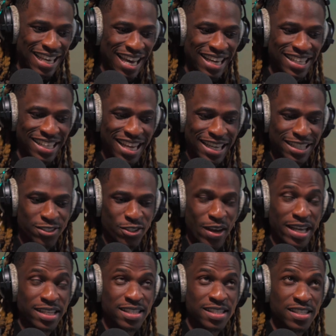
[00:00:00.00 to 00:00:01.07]
kind of like
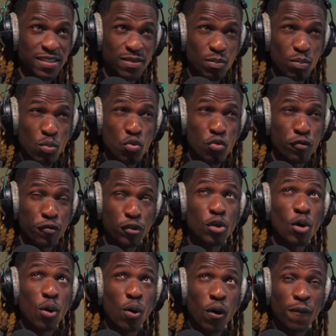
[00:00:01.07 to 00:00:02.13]
tries to move
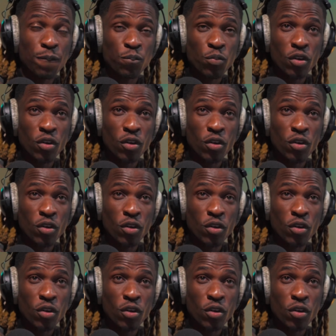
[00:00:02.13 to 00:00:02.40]
your